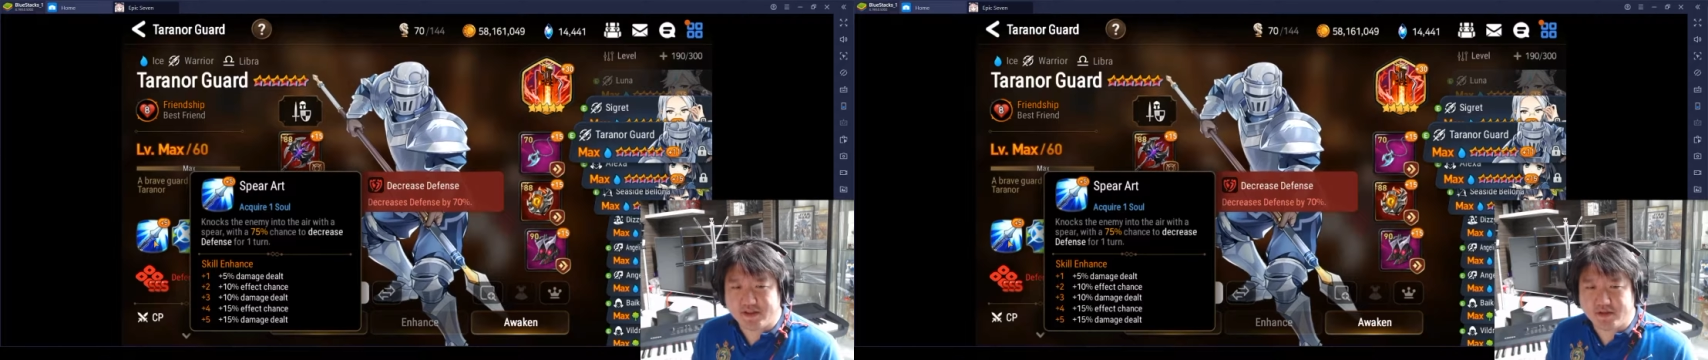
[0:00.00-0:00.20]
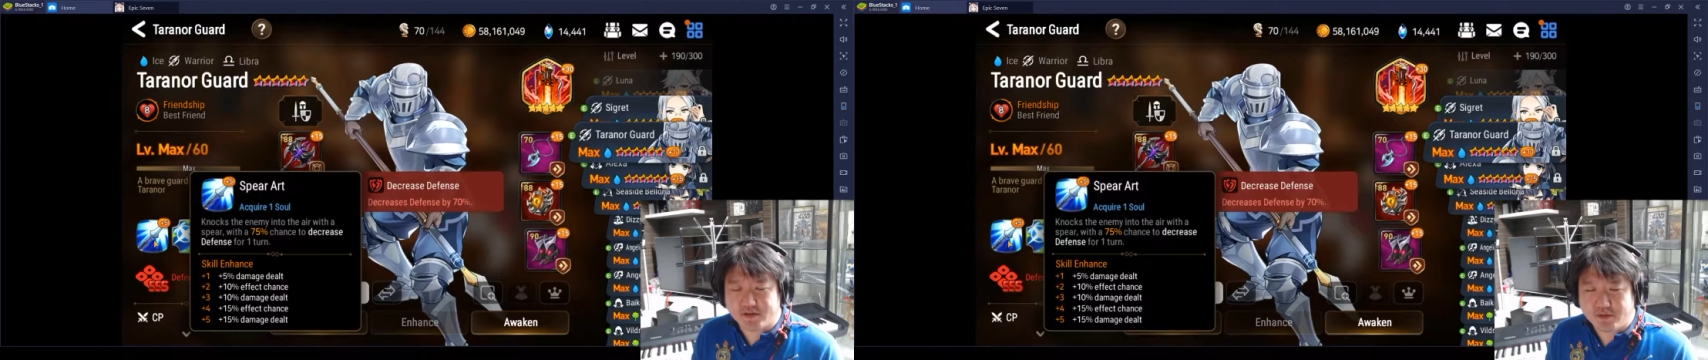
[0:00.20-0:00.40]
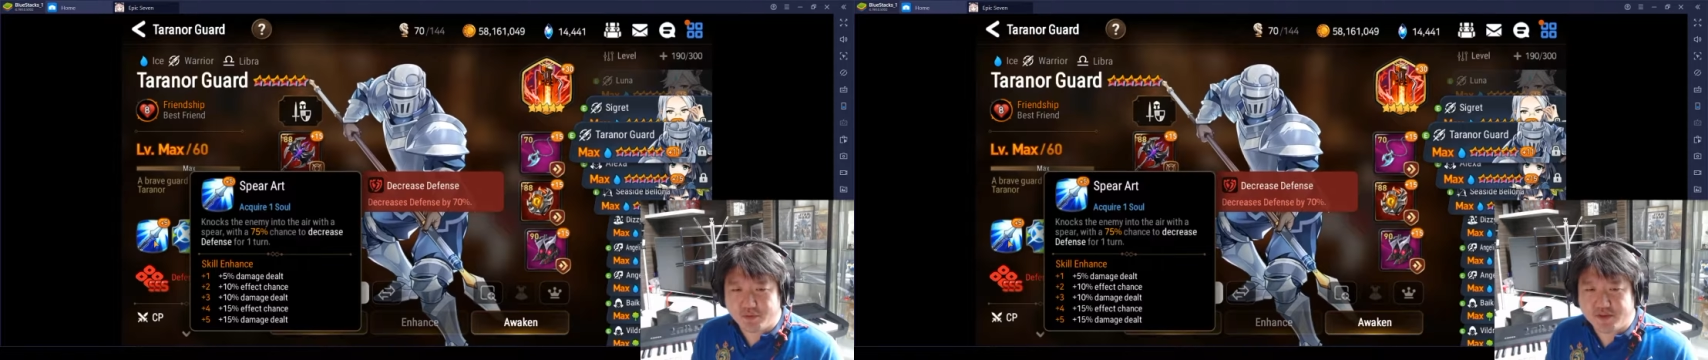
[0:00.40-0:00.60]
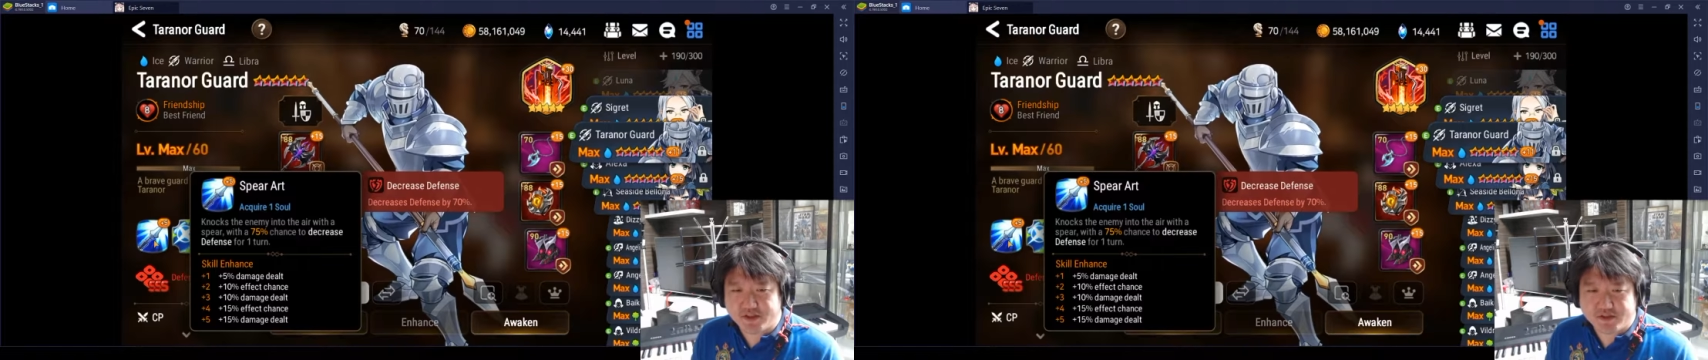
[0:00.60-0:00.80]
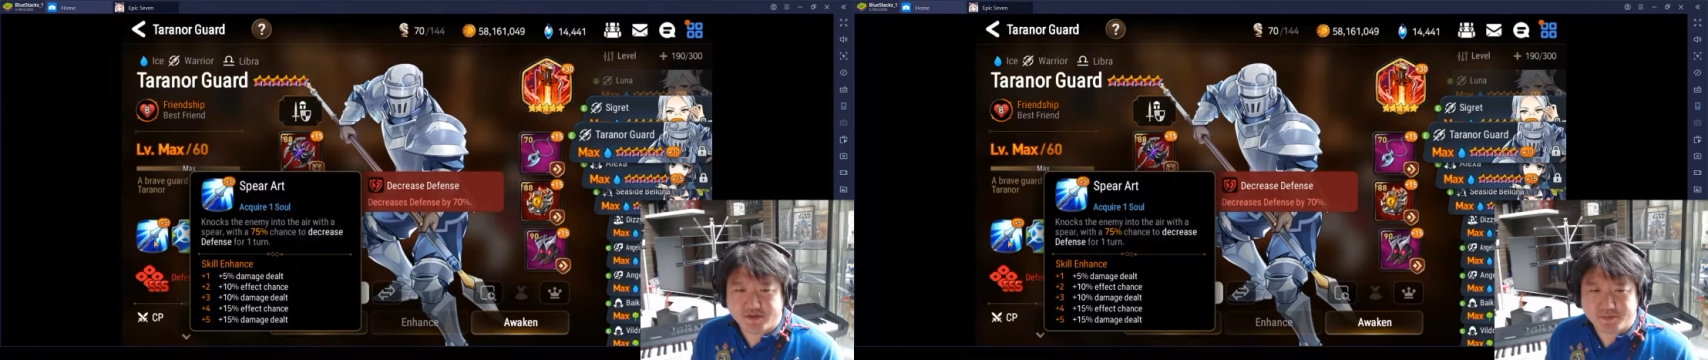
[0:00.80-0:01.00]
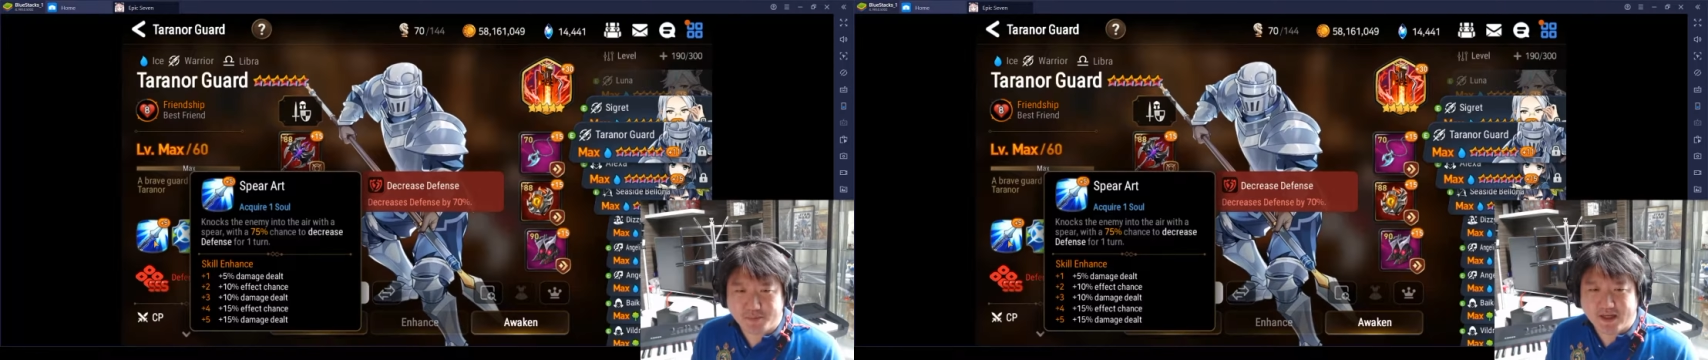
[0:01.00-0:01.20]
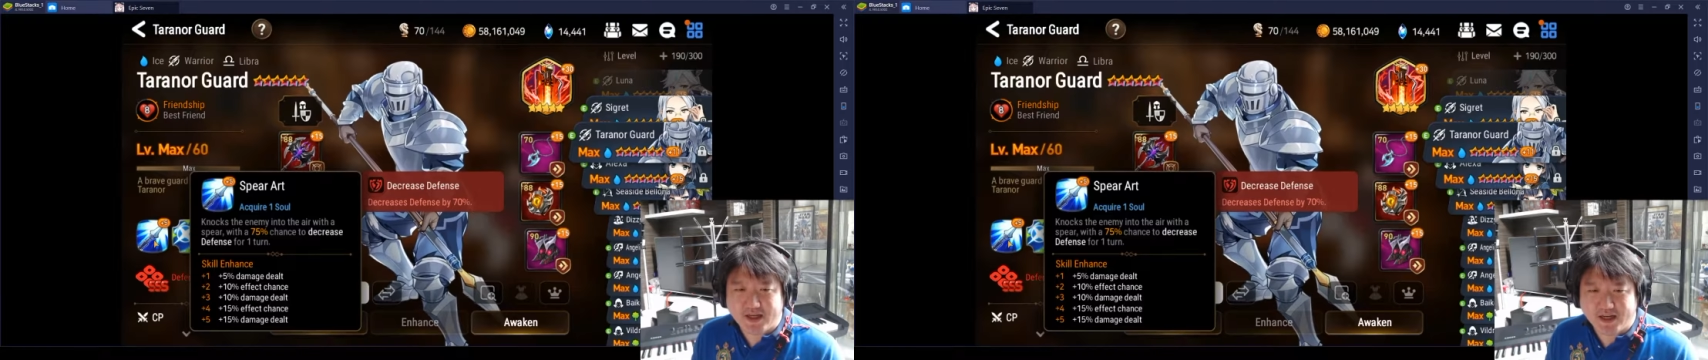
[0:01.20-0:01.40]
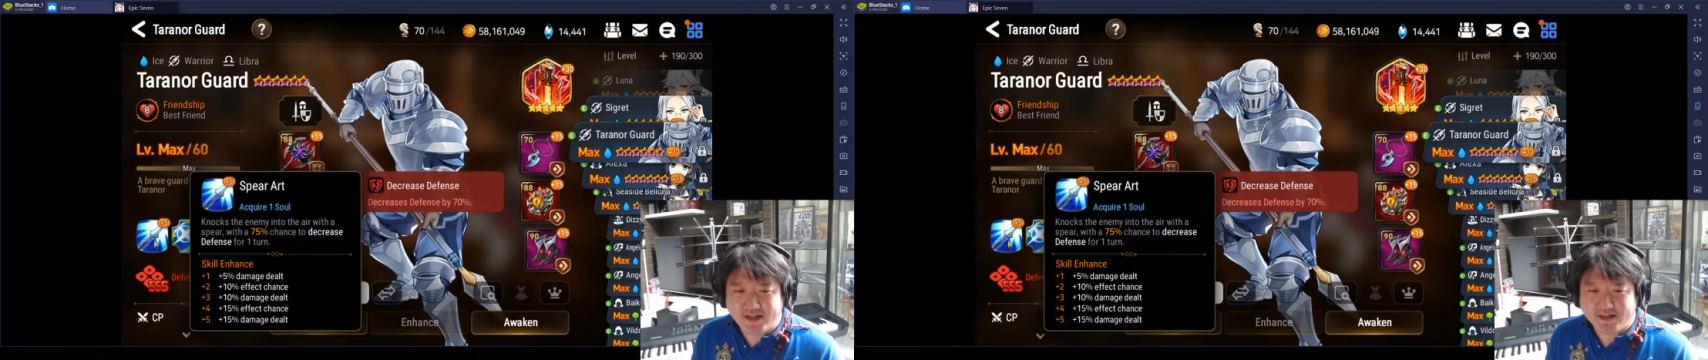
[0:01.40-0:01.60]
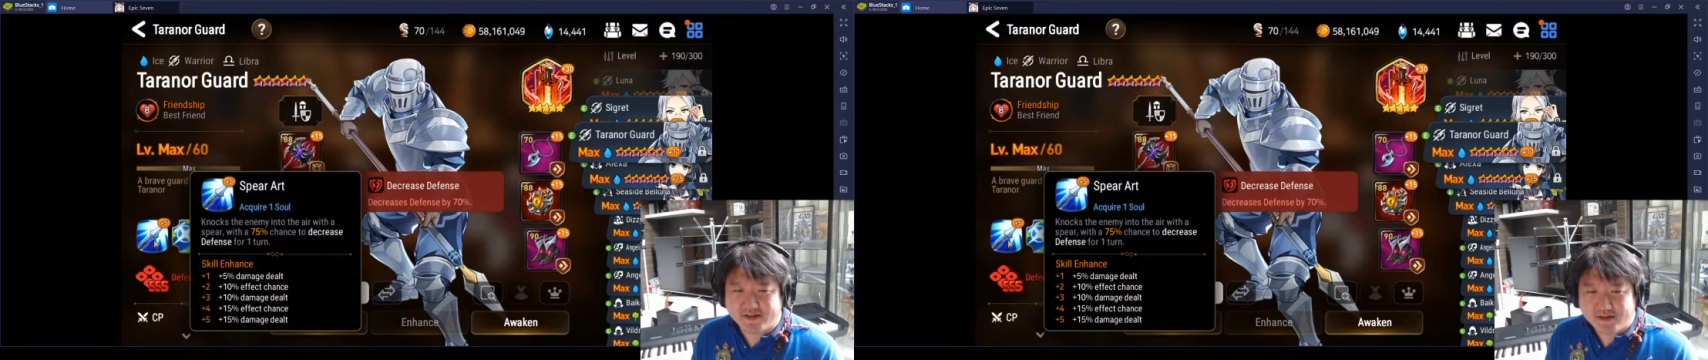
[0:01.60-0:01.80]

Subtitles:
skill, which is Spear Art,